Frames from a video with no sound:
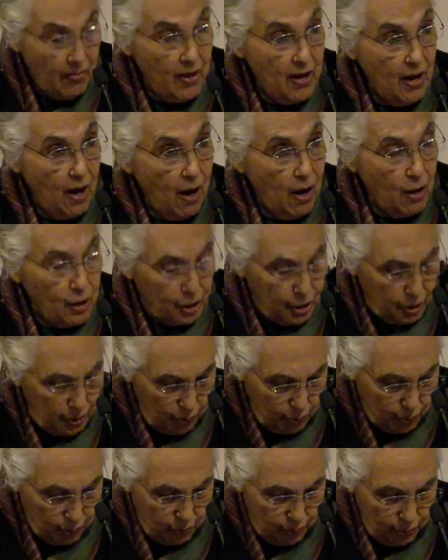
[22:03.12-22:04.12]
they are
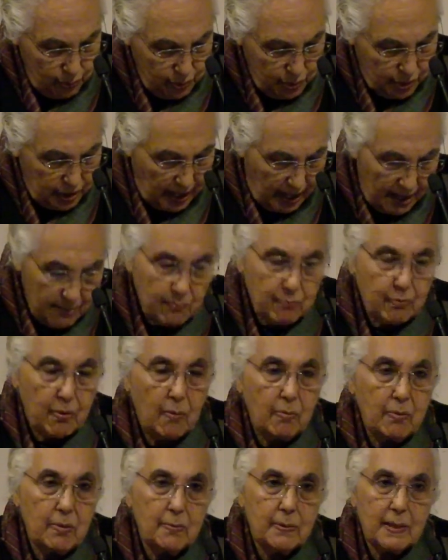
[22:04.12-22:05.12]
huge and
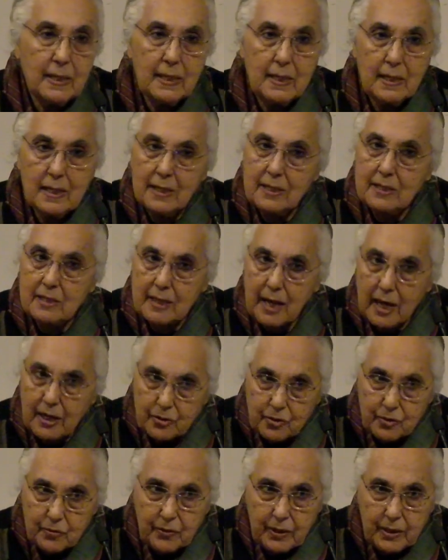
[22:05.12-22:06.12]
probably
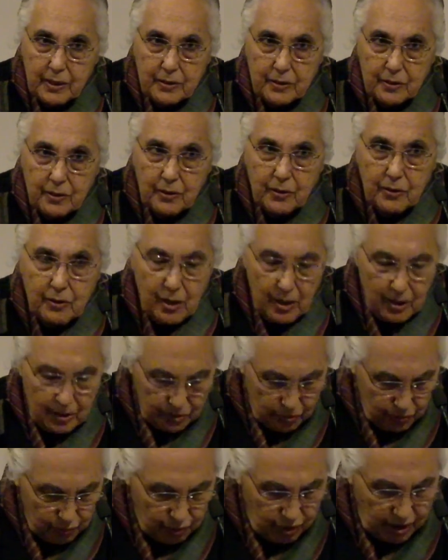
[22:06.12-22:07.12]

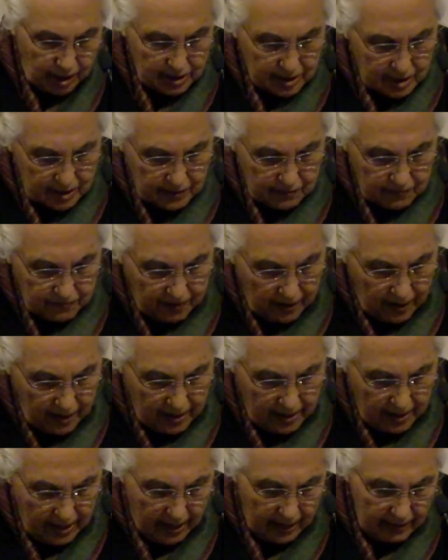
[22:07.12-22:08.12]
exaggerated to
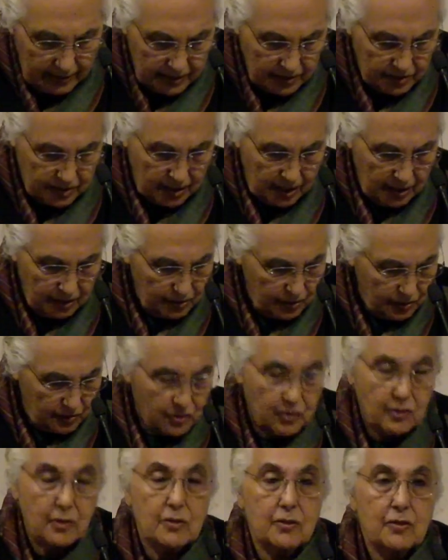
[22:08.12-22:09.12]
justify
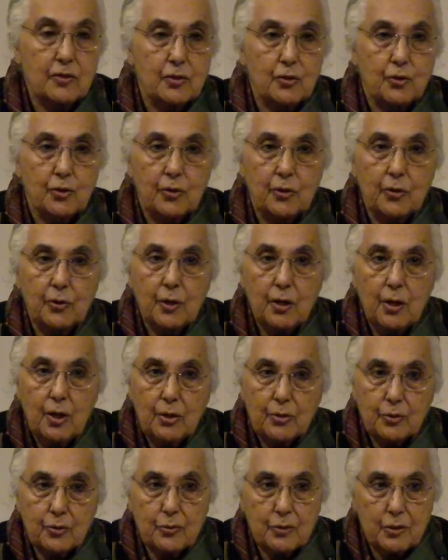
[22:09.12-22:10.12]
Alexander's decision
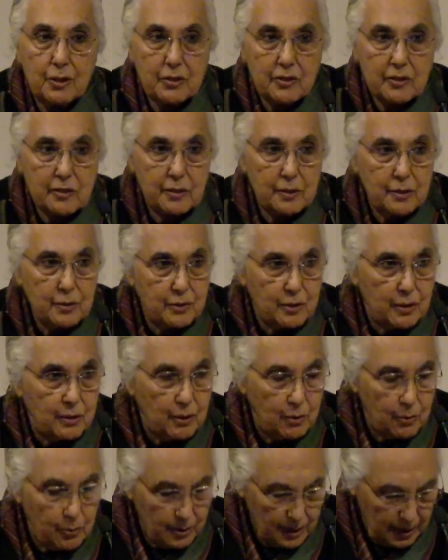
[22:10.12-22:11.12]
to
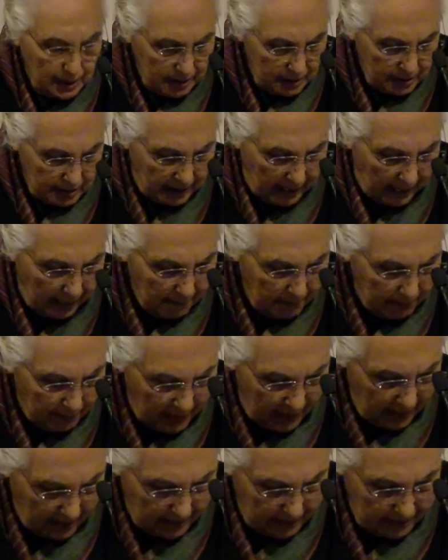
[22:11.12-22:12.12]
discontinue his
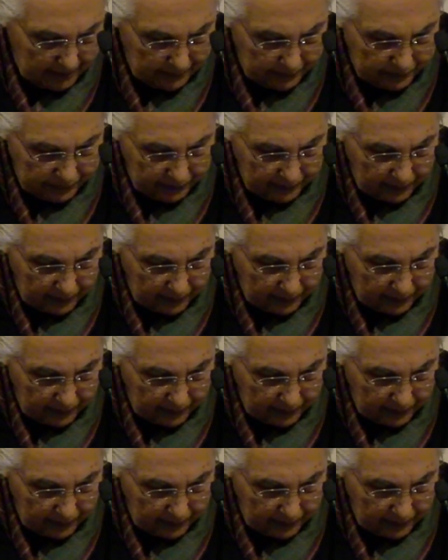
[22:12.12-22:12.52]
campaign.